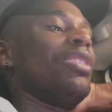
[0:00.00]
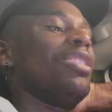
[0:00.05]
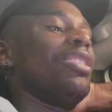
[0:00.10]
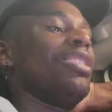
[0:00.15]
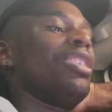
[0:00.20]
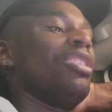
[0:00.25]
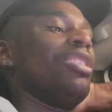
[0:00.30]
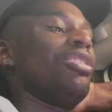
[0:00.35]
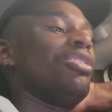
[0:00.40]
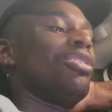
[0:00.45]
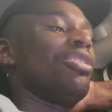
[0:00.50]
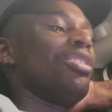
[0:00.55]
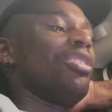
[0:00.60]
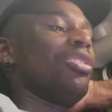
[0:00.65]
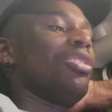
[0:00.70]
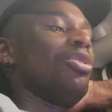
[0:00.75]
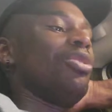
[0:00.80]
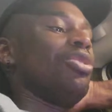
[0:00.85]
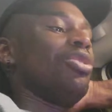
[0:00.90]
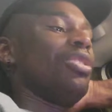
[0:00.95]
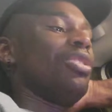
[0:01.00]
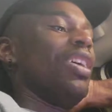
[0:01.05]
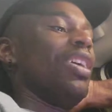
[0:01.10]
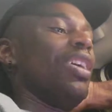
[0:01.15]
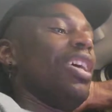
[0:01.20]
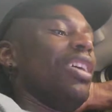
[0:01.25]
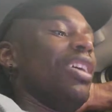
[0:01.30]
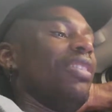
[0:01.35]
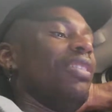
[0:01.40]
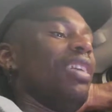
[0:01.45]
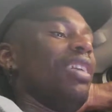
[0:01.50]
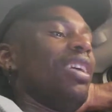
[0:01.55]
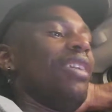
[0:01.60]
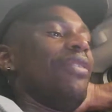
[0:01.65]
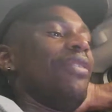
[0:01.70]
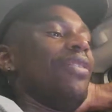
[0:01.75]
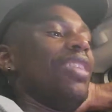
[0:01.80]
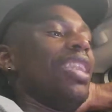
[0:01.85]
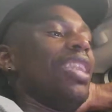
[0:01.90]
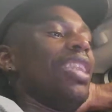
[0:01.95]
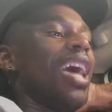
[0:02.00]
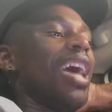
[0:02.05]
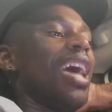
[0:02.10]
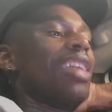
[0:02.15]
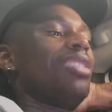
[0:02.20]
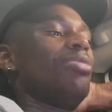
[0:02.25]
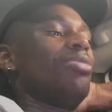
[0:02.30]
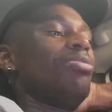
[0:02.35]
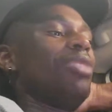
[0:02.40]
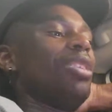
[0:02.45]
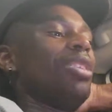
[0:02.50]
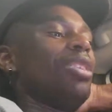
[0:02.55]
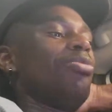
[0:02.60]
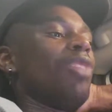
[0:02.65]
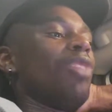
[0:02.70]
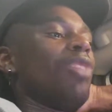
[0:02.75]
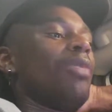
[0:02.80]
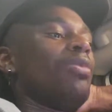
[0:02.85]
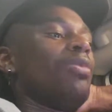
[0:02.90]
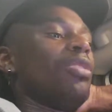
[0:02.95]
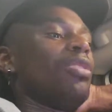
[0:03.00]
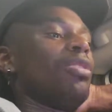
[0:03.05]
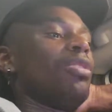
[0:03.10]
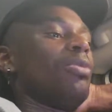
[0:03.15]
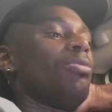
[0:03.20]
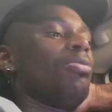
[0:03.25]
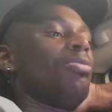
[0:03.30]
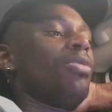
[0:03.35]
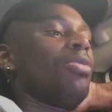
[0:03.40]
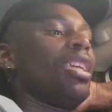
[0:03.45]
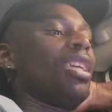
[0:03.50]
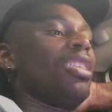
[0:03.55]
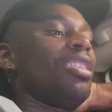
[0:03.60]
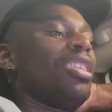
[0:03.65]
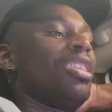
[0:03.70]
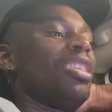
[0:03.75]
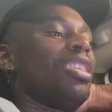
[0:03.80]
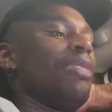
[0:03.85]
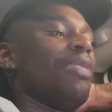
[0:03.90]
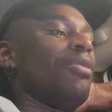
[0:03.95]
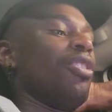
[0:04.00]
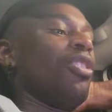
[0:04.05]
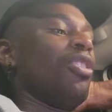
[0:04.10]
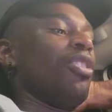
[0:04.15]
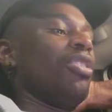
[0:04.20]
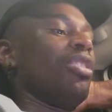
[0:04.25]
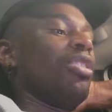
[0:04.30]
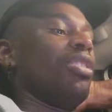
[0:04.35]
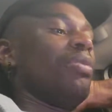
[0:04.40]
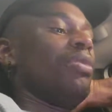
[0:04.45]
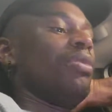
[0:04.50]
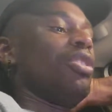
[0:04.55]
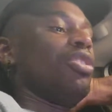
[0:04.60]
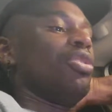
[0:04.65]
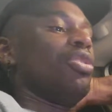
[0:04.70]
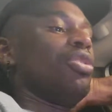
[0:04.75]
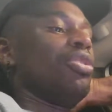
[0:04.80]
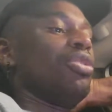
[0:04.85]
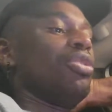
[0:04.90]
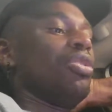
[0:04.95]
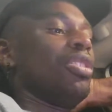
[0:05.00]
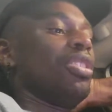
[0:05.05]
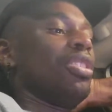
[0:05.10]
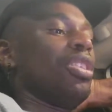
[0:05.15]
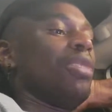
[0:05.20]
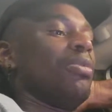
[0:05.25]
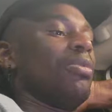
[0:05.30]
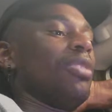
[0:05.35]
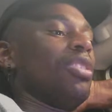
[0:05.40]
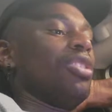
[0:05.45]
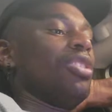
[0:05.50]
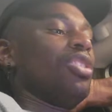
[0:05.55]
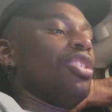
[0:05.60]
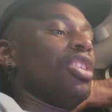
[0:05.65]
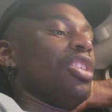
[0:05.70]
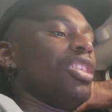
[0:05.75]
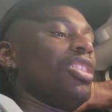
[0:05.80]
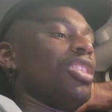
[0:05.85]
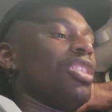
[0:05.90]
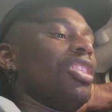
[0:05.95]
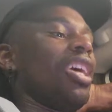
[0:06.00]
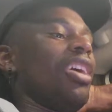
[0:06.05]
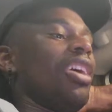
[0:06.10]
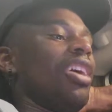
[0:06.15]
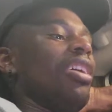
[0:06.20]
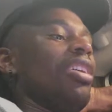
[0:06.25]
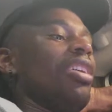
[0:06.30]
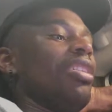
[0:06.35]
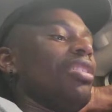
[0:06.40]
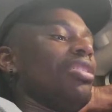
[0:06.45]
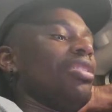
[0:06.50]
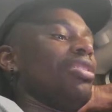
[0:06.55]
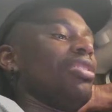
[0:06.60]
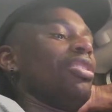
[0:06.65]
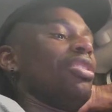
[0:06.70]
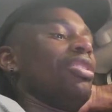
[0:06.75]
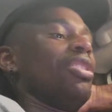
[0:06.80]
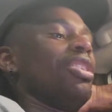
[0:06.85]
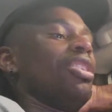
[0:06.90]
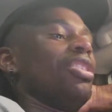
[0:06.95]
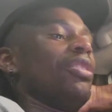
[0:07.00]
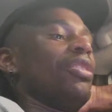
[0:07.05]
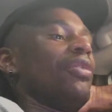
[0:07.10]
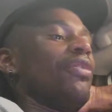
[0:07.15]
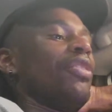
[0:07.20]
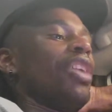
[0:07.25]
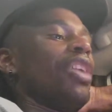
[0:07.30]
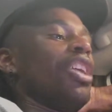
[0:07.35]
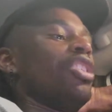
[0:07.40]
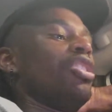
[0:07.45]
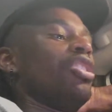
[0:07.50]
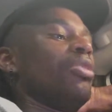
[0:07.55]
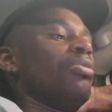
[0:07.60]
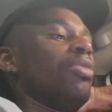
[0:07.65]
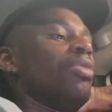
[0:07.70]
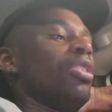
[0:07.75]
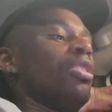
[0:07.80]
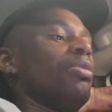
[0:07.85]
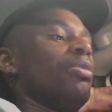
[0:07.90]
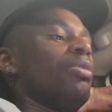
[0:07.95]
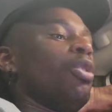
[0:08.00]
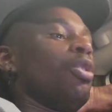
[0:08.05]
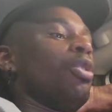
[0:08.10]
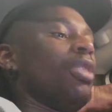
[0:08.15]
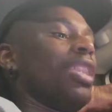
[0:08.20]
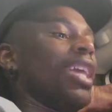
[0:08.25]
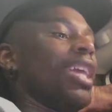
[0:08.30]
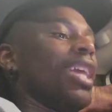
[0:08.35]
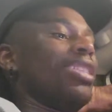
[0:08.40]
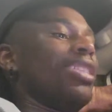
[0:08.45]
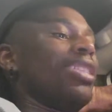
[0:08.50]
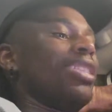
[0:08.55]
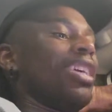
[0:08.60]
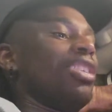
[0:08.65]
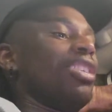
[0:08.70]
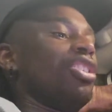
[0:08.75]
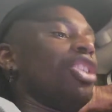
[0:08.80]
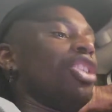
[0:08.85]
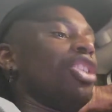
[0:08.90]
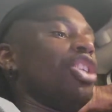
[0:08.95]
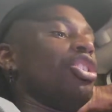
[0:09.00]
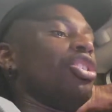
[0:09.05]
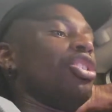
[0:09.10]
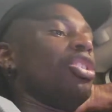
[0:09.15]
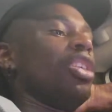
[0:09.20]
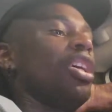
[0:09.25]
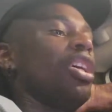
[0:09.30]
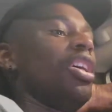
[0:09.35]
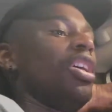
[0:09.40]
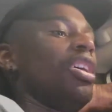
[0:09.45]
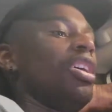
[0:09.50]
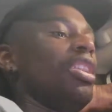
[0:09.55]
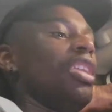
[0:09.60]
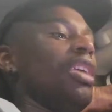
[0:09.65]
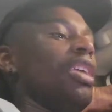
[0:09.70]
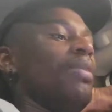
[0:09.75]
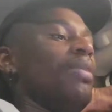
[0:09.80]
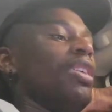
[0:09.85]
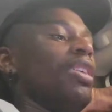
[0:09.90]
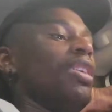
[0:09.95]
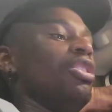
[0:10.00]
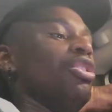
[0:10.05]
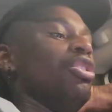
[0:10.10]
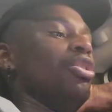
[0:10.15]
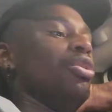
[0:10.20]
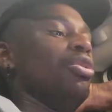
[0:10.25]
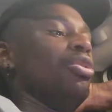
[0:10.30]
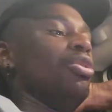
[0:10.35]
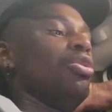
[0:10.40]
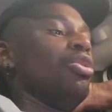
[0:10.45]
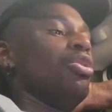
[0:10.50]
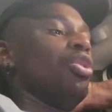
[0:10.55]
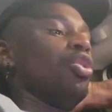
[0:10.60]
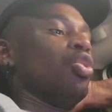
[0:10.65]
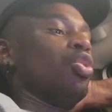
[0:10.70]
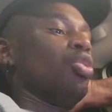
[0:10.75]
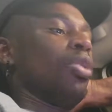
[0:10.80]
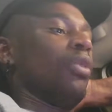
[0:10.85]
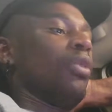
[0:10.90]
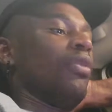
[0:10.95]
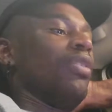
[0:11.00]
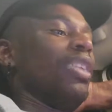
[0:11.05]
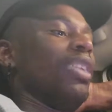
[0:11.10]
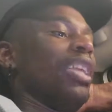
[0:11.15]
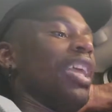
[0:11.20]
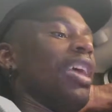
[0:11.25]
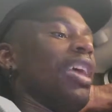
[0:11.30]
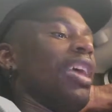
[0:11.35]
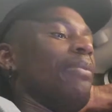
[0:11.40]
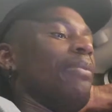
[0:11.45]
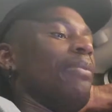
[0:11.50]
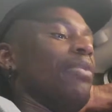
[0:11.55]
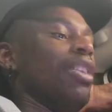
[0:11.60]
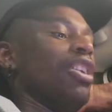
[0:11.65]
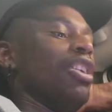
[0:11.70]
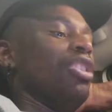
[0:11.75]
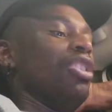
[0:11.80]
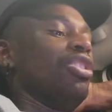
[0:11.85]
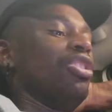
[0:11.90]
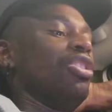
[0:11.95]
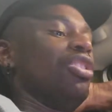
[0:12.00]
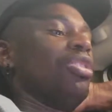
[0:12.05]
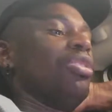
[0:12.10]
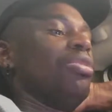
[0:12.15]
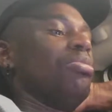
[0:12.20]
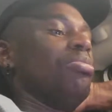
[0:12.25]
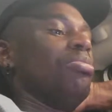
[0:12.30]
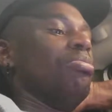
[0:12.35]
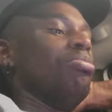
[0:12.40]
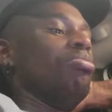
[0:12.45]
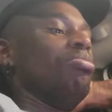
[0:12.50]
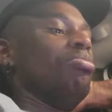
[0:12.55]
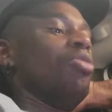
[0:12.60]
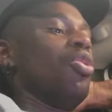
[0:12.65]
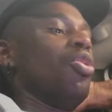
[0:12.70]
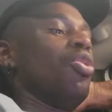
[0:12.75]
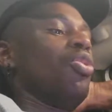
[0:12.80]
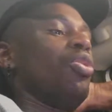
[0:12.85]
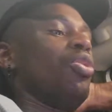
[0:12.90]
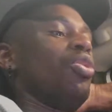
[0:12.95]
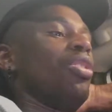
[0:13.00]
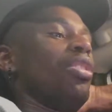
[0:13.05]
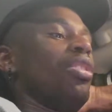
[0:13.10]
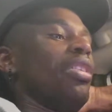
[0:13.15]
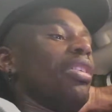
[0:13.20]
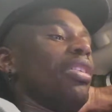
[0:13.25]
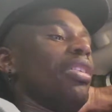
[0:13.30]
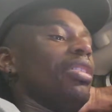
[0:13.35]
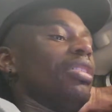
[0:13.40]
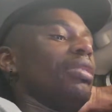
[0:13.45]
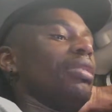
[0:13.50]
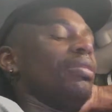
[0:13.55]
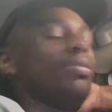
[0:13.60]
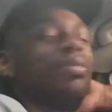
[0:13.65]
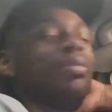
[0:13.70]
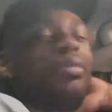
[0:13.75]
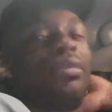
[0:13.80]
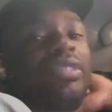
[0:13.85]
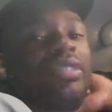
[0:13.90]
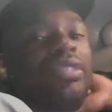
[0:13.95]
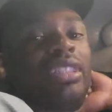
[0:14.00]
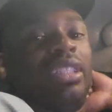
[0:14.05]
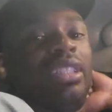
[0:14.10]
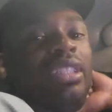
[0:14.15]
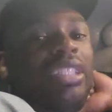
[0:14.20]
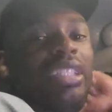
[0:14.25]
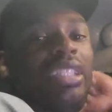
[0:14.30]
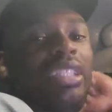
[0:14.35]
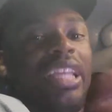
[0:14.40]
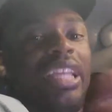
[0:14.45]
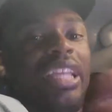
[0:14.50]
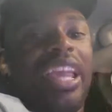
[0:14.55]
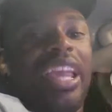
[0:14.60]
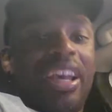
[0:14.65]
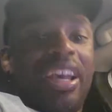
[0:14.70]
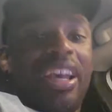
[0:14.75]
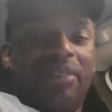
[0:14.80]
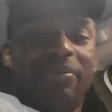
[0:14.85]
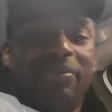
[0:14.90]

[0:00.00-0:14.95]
near its conclusion. They've not been prompted to place him on the commissioner's exempt list just yet, considering he's a free agent, but the moment that status changes, they may do so swiftly and much more. Yeah.